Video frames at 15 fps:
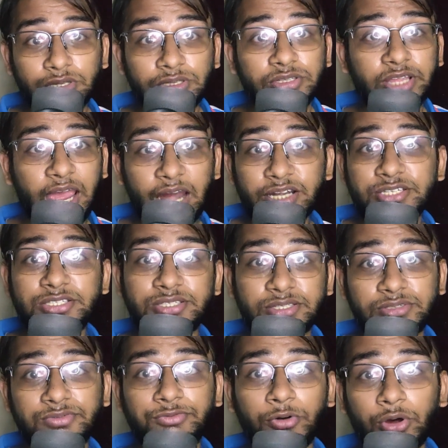
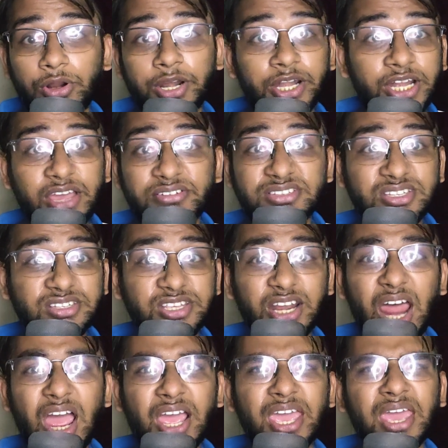that's for India versus
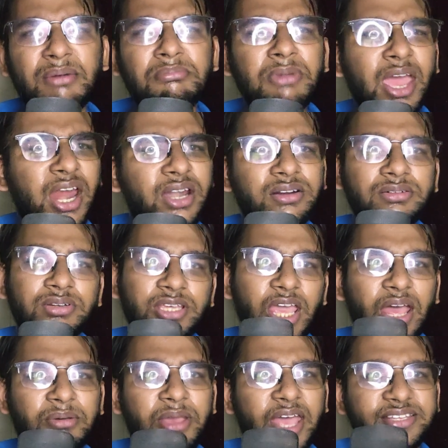Iraq game. And
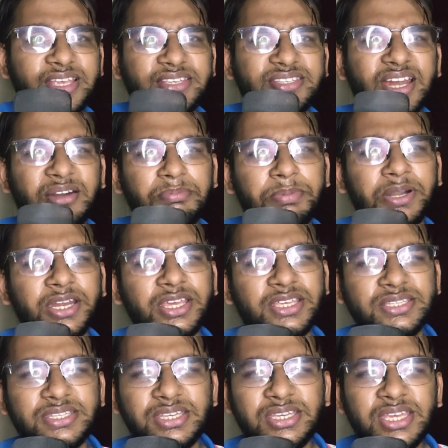yeah, as I said, pretty
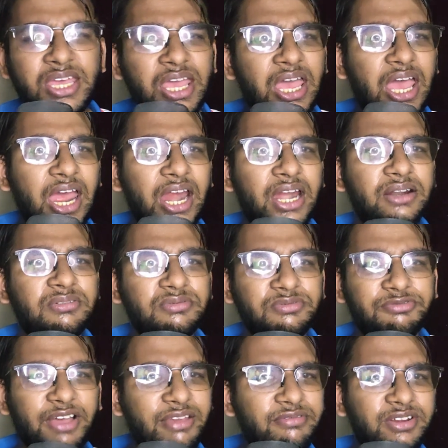easy and
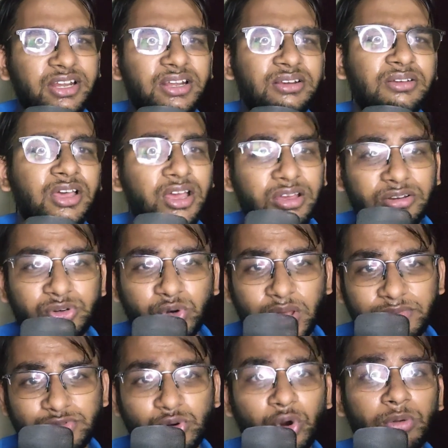5-0. Could
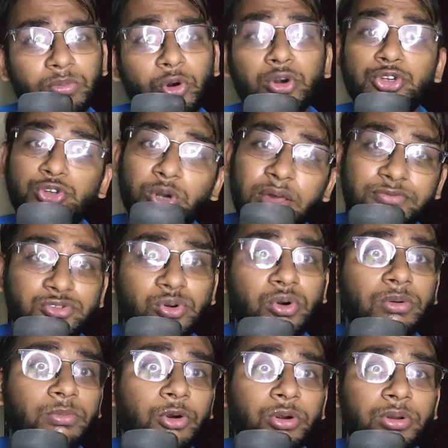have scored more, should have
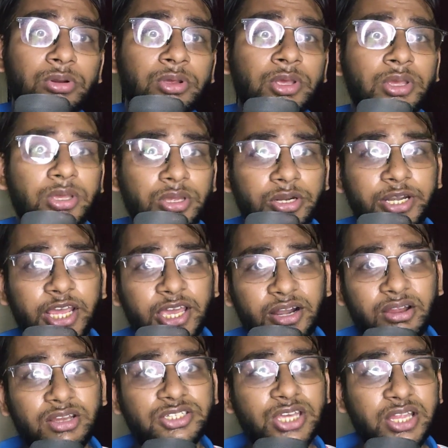scored more, taken
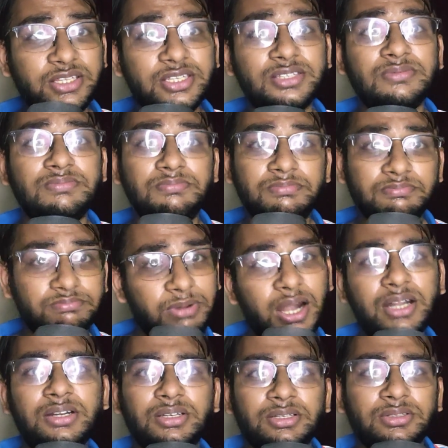our chances,
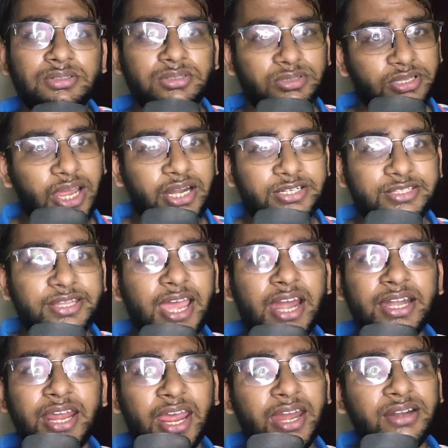but that's
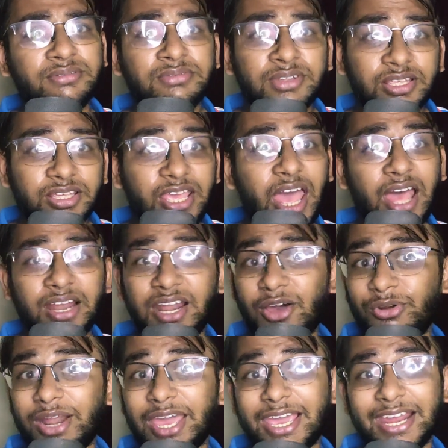that. And yeah,
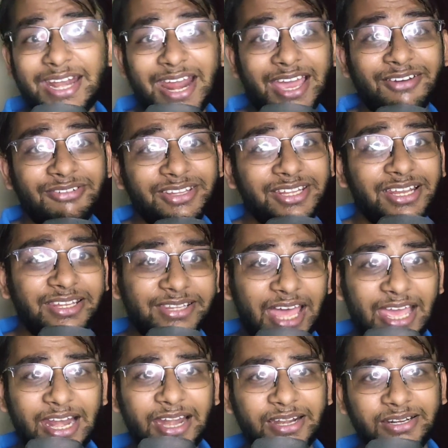now neck and neck with
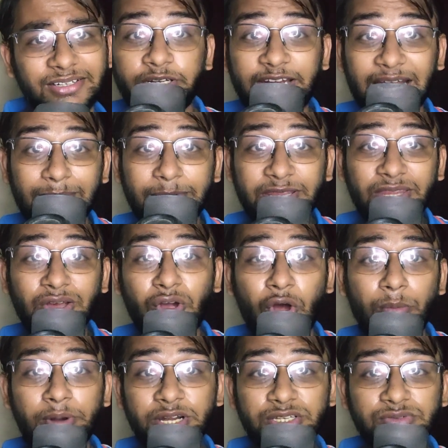Thailand. Tell me in the
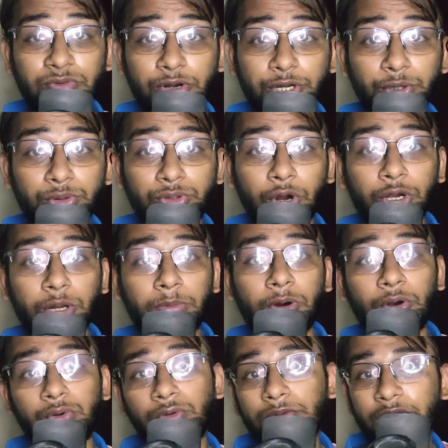comments what you thought
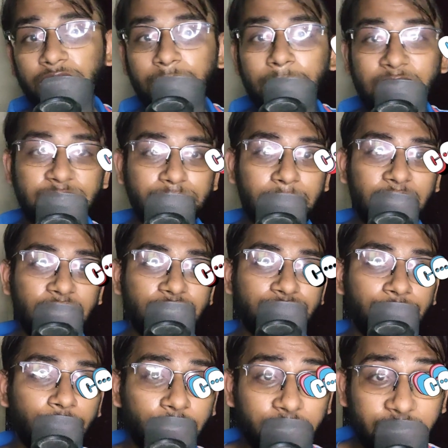about who were the best players
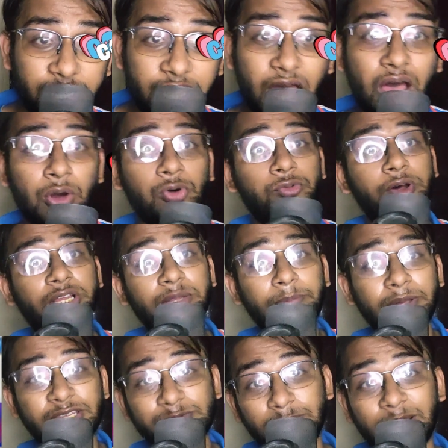for India, who were the
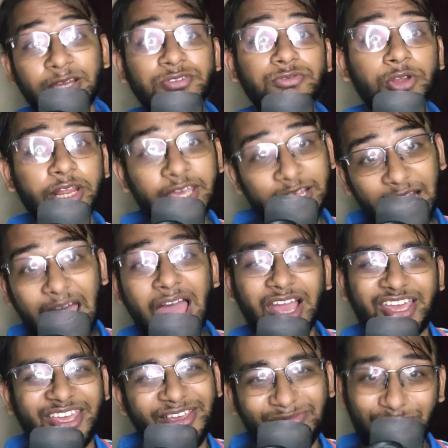best players for
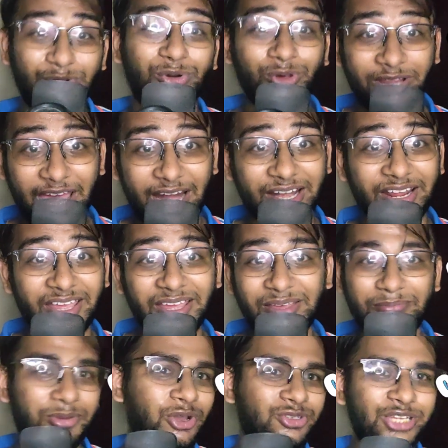Iraq, if you know that,
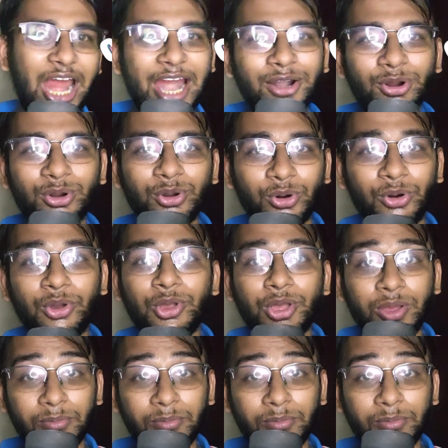because I don't know.